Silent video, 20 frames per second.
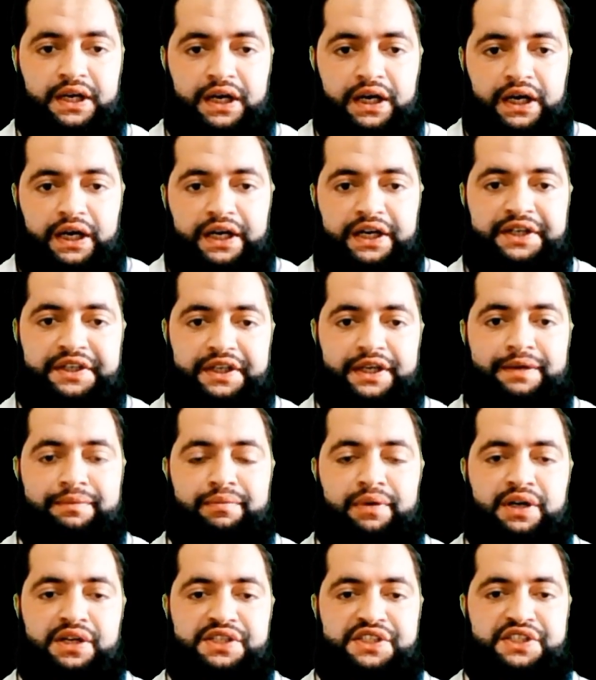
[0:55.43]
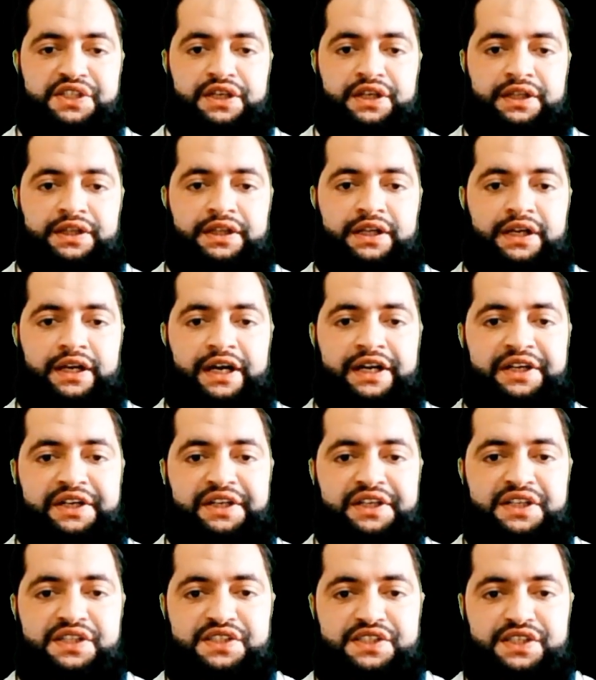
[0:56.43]
It emerged in the
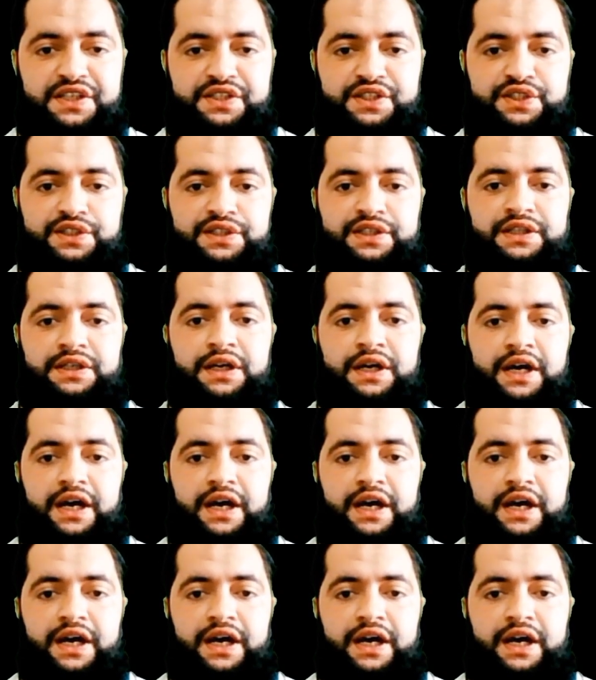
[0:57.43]
19th century